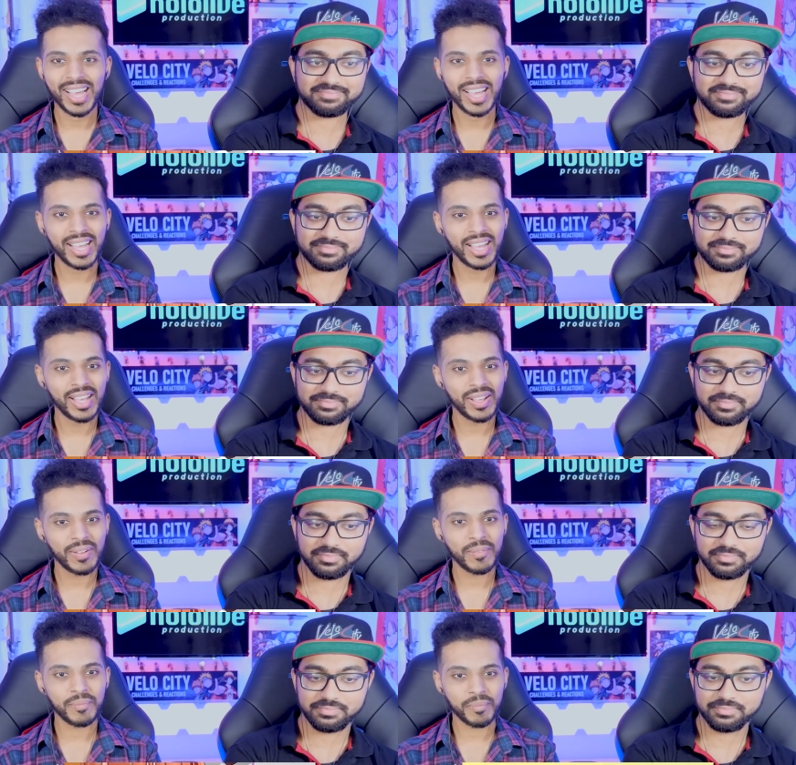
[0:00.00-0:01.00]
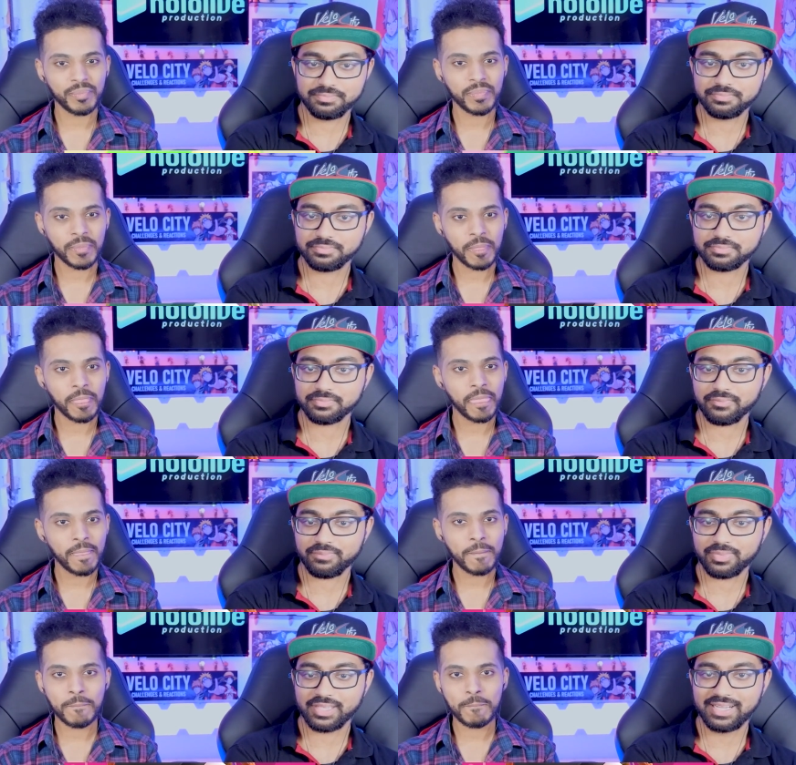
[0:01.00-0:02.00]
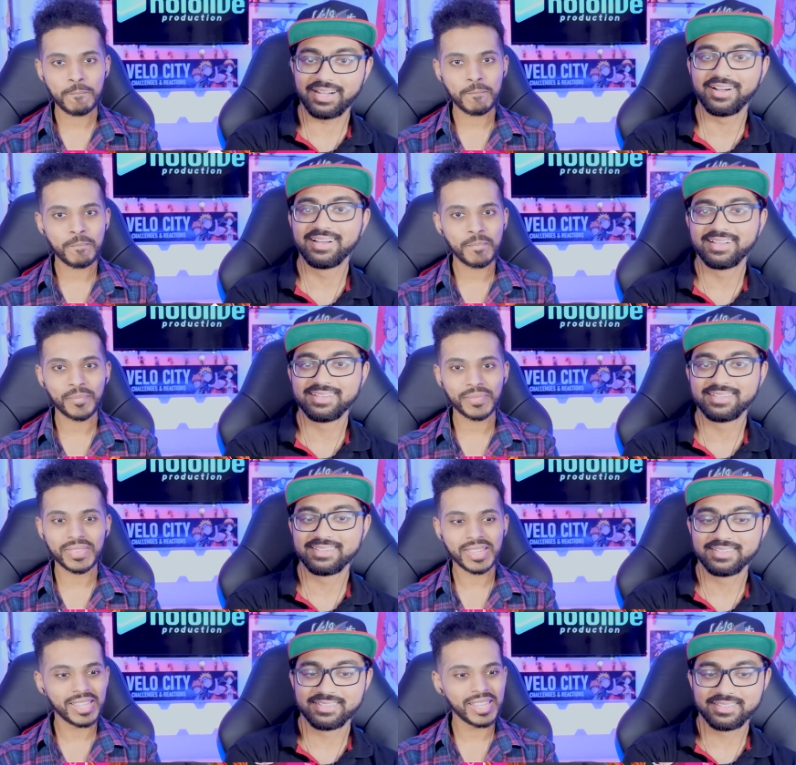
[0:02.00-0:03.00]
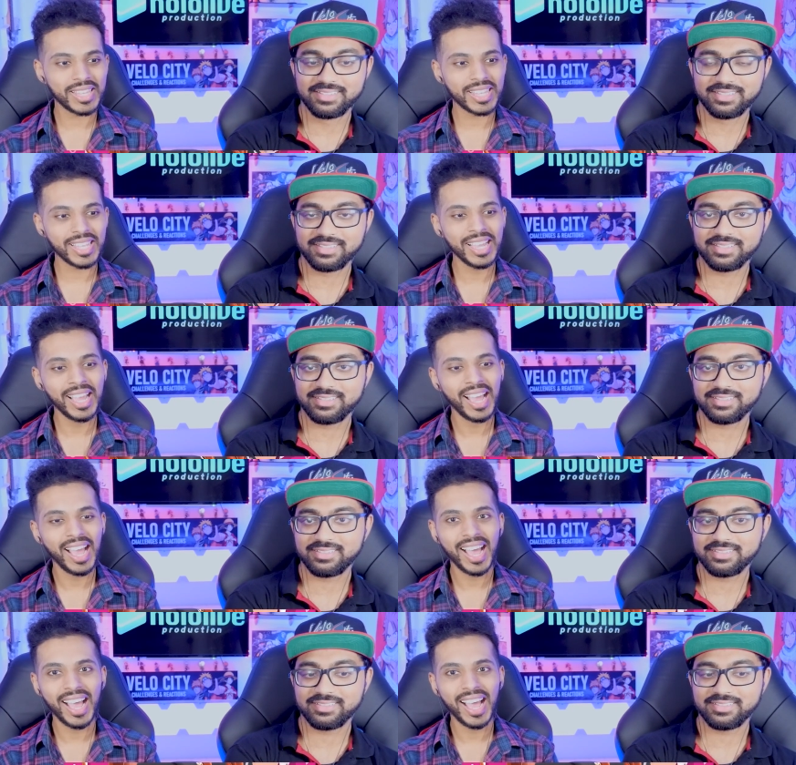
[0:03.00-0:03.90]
Nobody speaks.